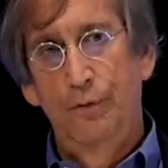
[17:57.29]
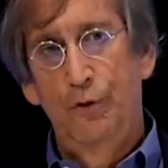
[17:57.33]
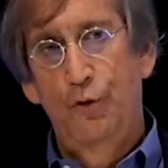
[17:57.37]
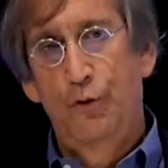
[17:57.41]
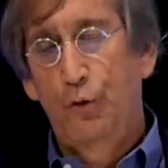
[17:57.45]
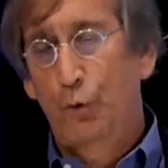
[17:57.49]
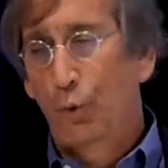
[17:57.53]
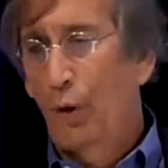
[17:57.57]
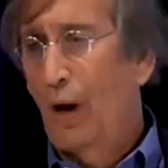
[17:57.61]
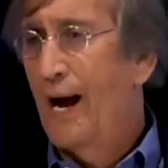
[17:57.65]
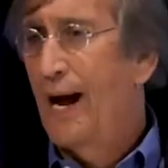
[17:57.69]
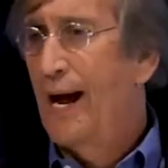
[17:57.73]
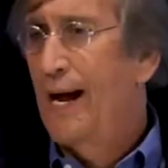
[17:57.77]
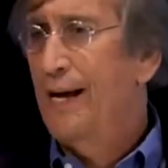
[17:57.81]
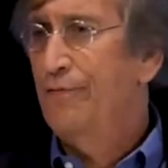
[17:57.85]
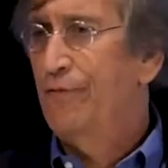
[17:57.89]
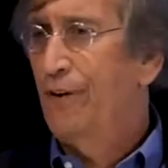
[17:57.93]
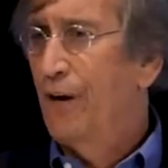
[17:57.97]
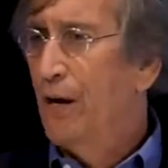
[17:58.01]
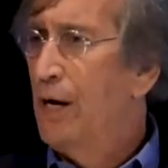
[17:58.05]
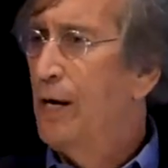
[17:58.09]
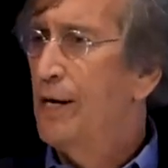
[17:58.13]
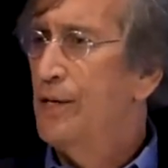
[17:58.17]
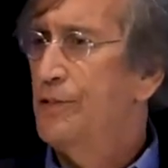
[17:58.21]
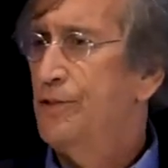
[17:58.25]
drive
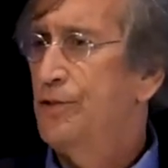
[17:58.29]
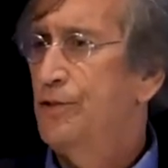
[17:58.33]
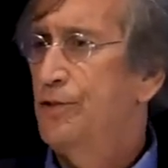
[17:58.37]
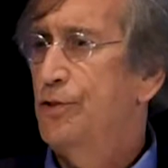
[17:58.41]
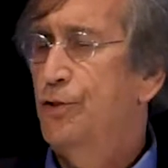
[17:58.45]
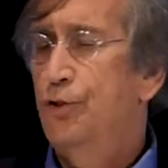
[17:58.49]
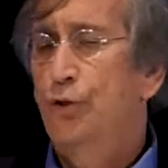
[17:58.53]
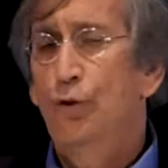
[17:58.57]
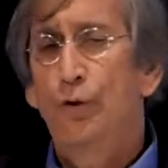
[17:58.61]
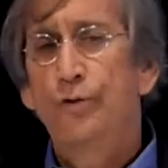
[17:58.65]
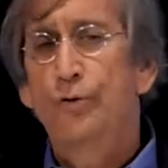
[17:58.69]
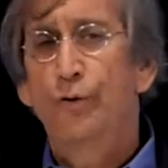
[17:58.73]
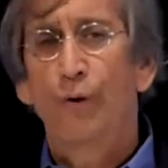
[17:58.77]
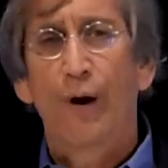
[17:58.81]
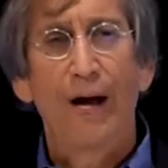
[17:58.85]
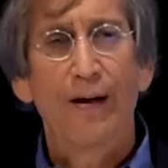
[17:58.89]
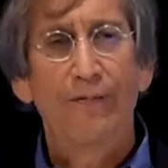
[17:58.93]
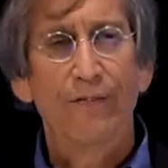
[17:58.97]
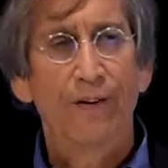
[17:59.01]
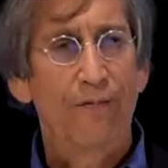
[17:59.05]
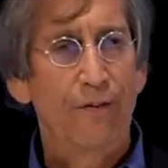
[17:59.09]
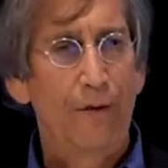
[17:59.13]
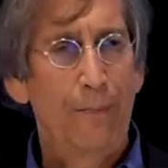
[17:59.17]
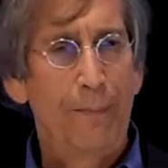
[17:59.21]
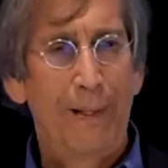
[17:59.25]
us, should
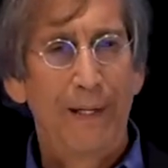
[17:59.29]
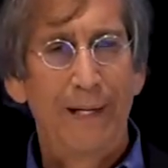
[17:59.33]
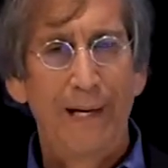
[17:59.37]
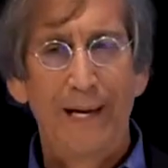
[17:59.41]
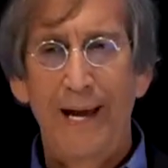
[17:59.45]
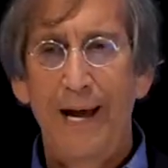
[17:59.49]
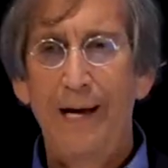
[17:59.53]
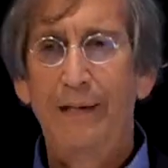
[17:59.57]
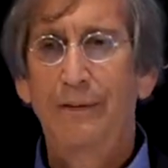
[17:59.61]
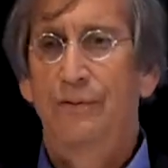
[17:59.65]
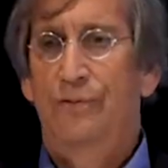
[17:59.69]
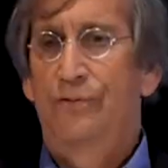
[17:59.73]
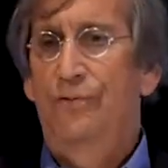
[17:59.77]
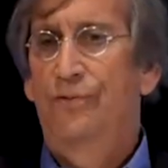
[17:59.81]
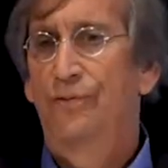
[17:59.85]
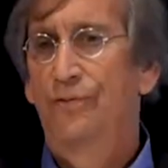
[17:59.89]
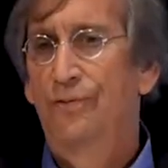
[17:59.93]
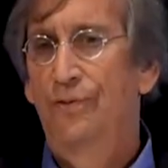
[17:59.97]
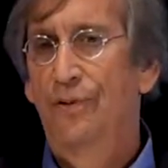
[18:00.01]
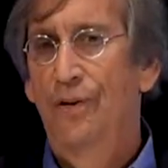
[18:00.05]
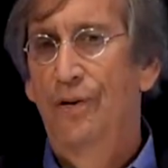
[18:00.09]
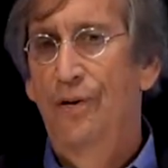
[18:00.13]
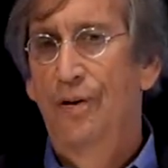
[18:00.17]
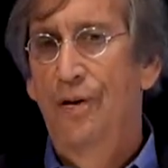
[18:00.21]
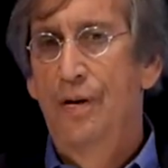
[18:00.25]
drive everybody
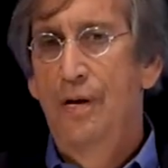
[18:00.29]
else.